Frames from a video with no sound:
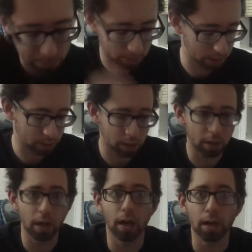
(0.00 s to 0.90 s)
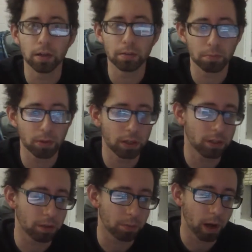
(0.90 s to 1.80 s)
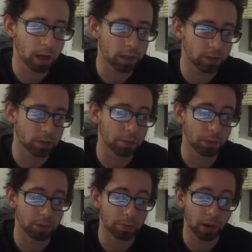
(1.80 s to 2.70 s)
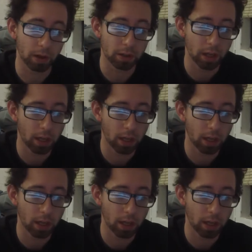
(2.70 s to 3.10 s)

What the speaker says: pretty good products for the most part.